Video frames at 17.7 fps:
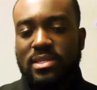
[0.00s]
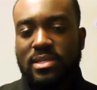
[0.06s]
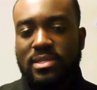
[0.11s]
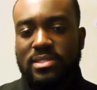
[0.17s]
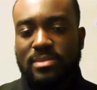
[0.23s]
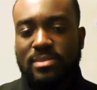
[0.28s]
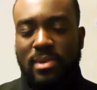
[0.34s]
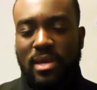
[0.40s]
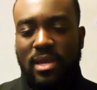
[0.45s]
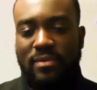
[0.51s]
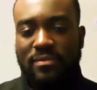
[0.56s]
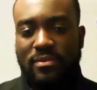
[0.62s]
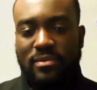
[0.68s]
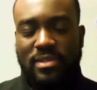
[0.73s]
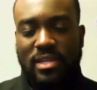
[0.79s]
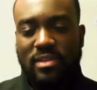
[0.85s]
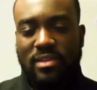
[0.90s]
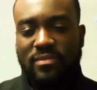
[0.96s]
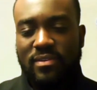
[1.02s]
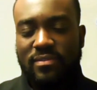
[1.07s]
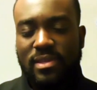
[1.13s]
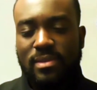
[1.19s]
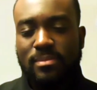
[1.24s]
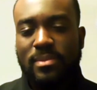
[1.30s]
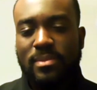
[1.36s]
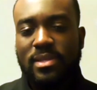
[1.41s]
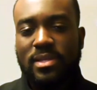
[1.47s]
to somebody for 10 to
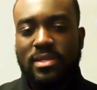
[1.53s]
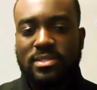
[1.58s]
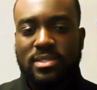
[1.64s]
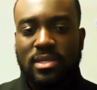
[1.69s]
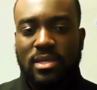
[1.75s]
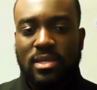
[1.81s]
15 minutes